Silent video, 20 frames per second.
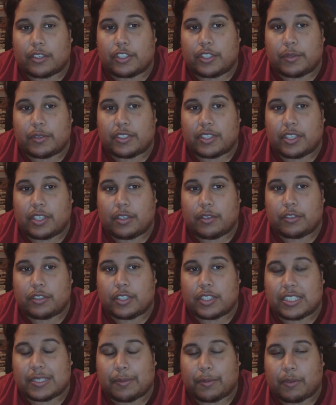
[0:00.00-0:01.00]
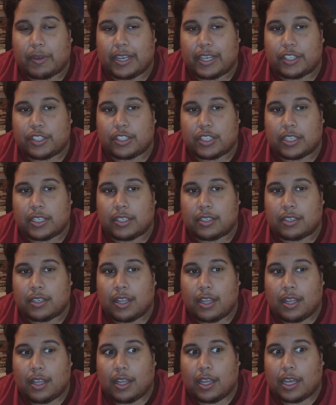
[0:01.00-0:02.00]
She was a huge inspiration,
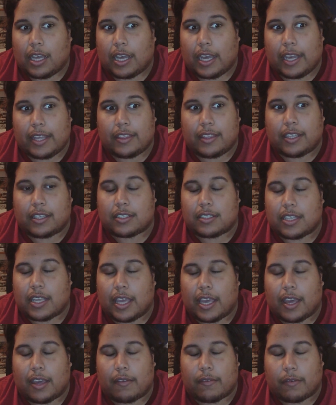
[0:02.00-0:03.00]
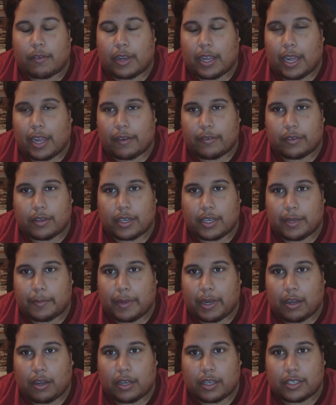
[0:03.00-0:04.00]
I think, to every African
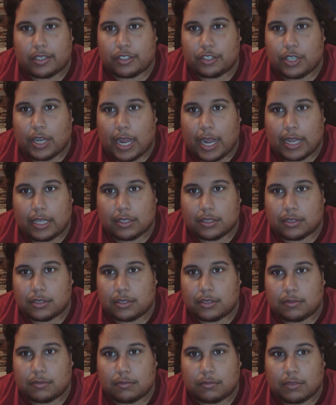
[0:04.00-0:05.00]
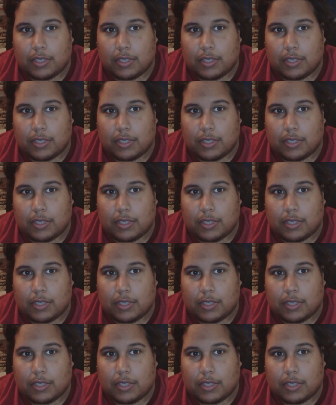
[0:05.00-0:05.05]
American child.